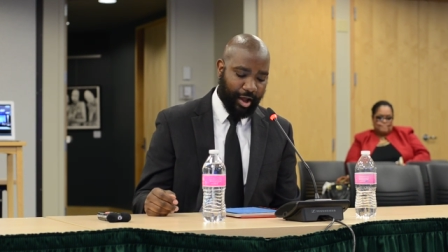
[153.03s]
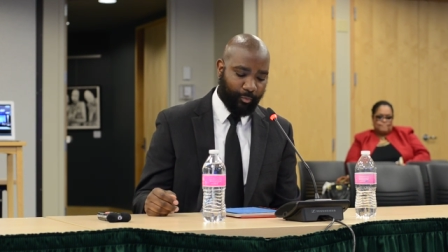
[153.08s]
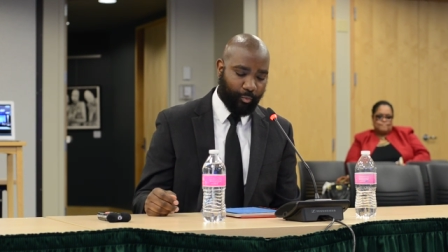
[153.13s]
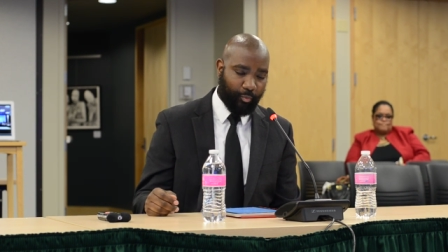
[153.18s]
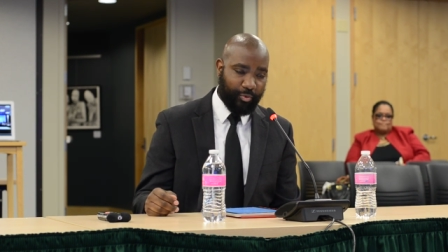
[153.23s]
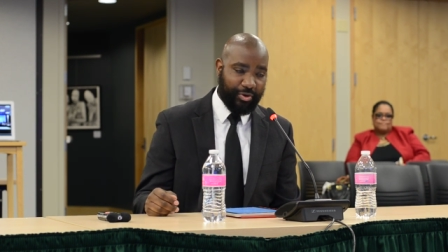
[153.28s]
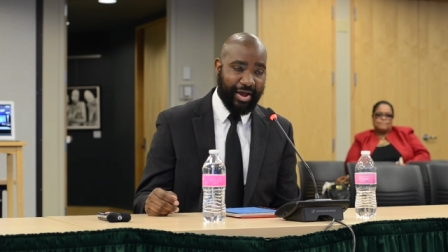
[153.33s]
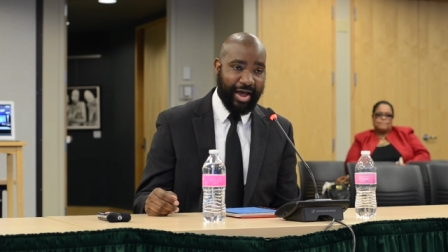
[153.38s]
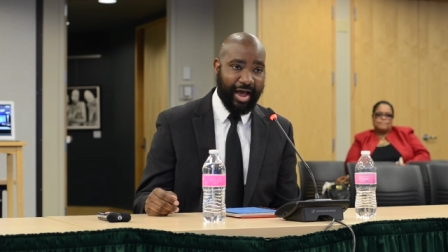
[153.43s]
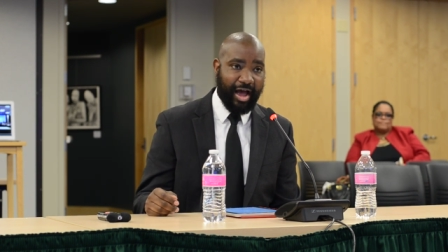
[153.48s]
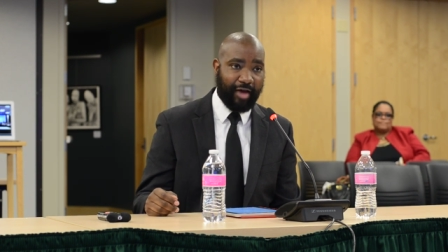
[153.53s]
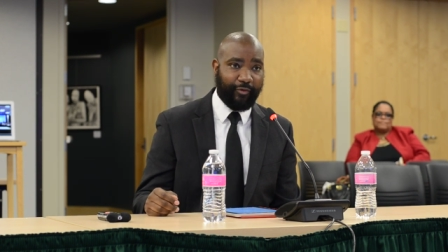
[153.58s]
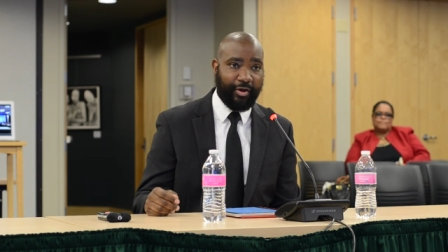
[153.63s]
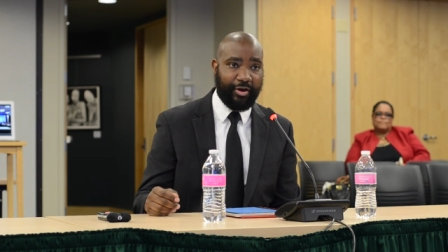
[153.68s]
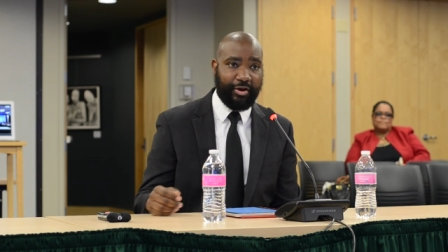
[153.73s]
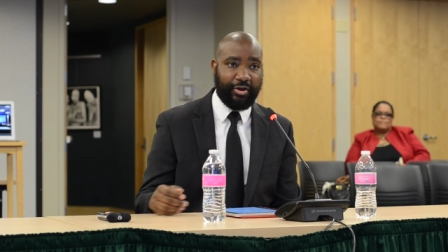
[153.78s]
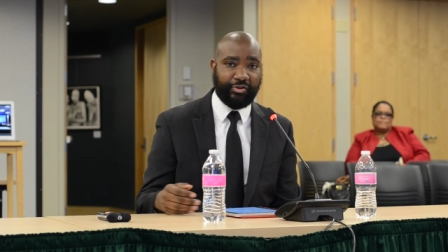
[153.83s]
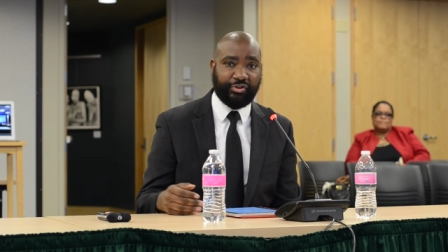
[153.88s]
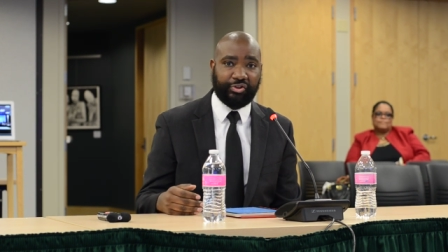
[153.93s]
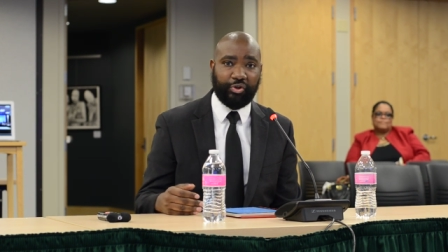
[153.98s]
we have
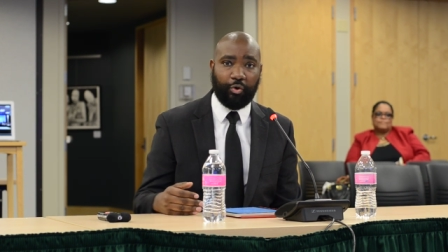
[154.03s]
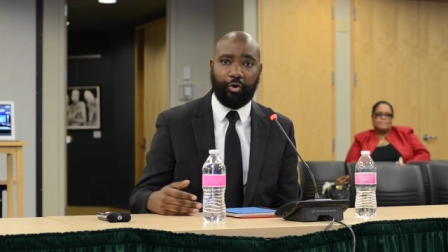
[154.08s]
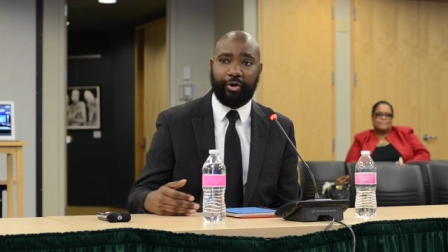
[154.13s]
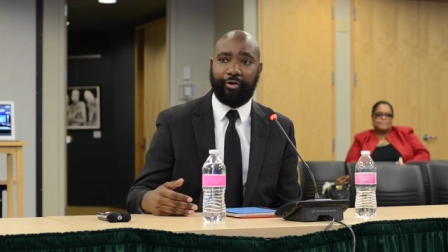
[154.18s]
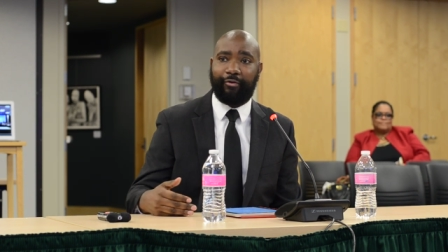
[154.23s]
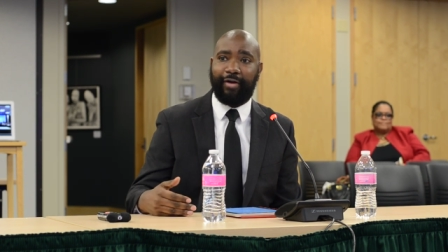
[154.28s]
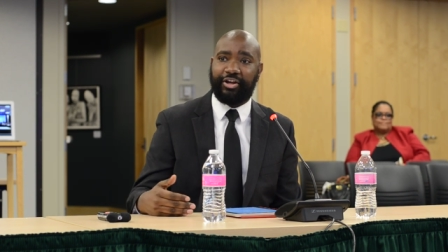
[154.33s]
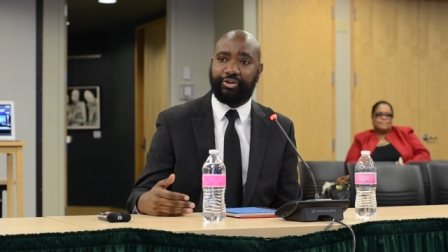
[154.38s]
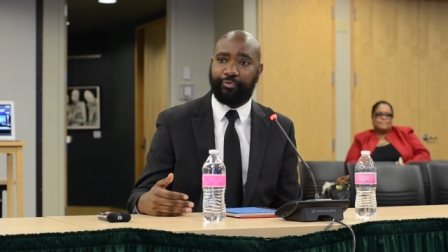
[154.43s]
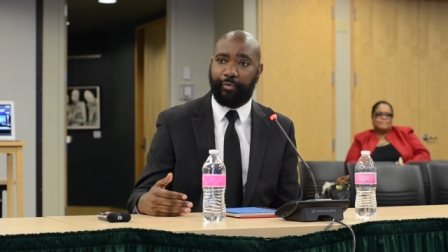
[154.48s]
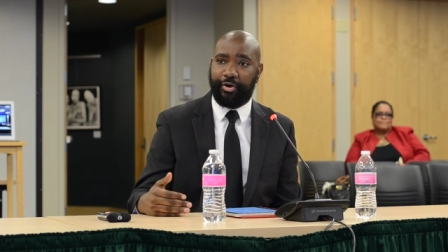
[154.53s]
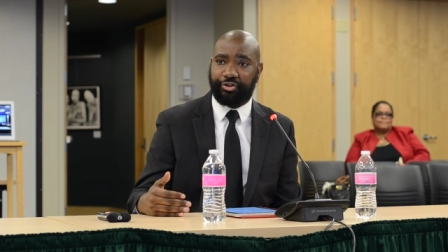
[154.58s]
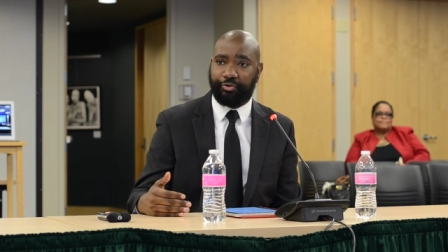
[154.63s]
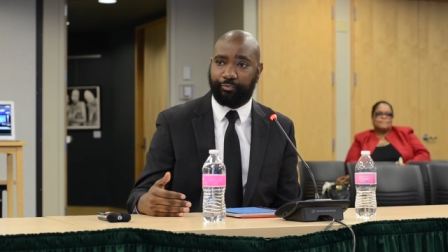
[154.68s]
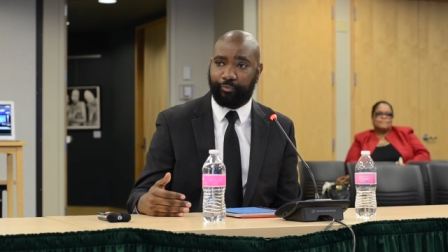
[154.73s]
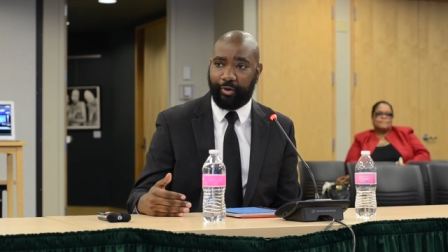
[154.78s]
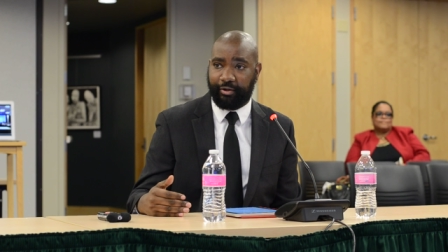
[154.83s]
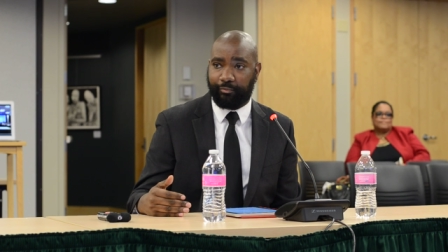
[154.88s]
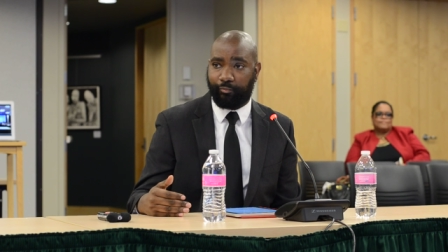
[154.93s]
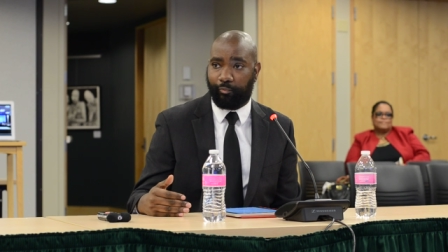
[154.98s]
a soaring graduation
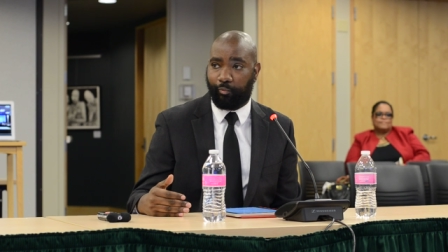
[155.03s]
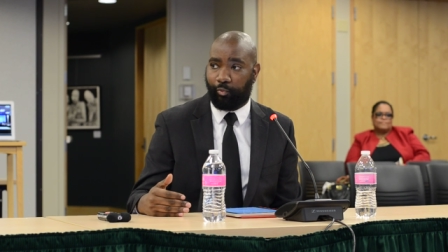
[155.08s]
rate.